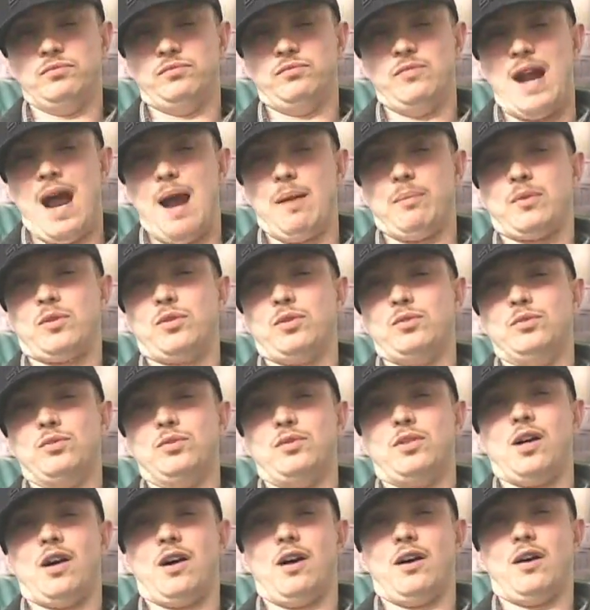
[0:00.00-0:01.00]
rap
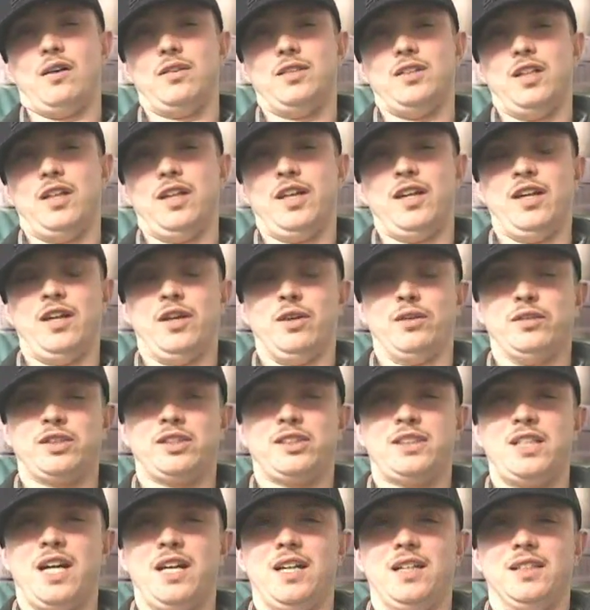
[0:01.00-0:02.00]
crew called the Ill
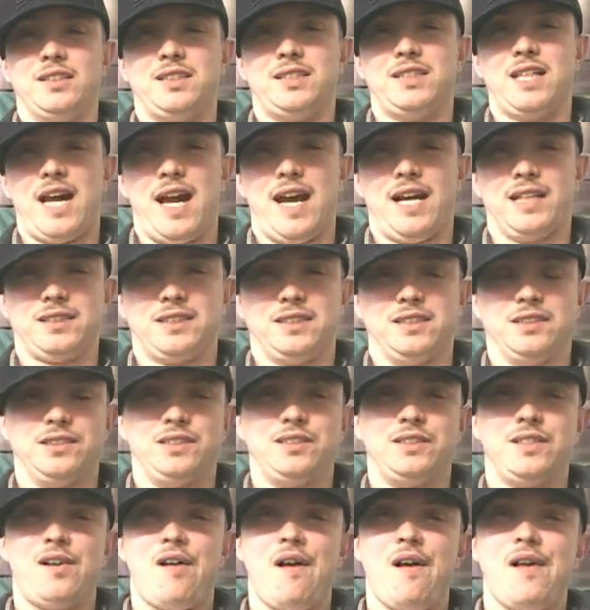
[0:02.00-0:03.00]
State
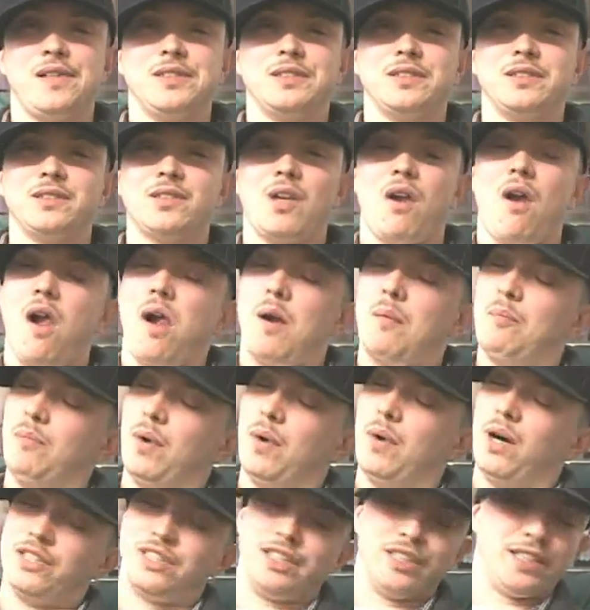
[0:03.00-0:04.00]
Assassins. A
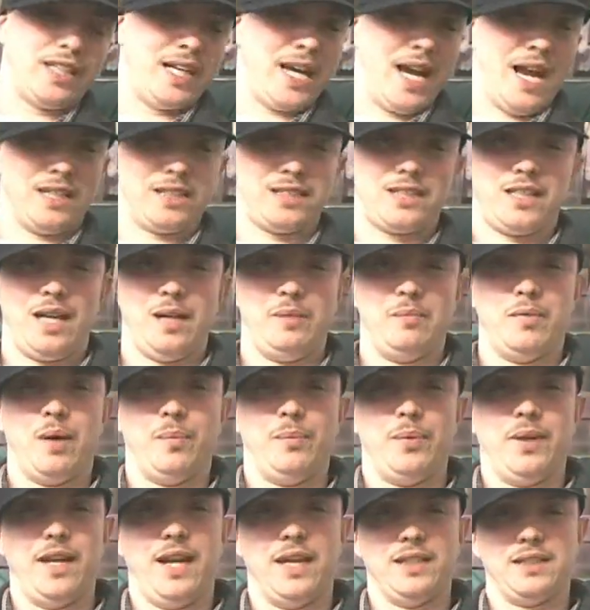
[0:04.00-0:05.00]
bunch of cats came
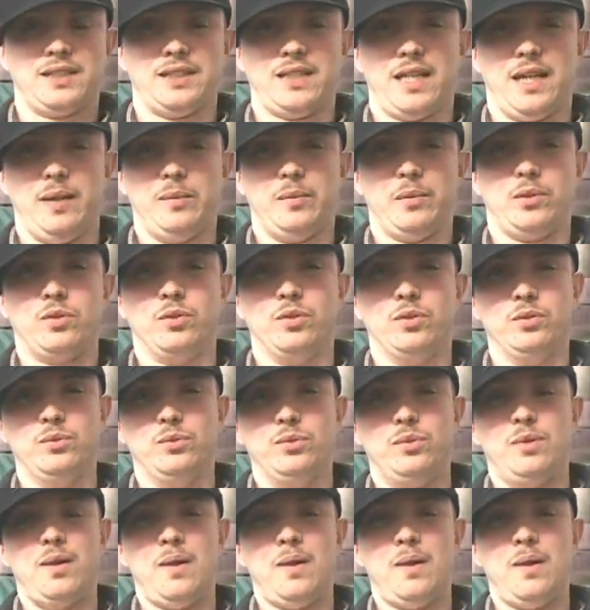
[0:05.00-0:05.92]
up in that same crew.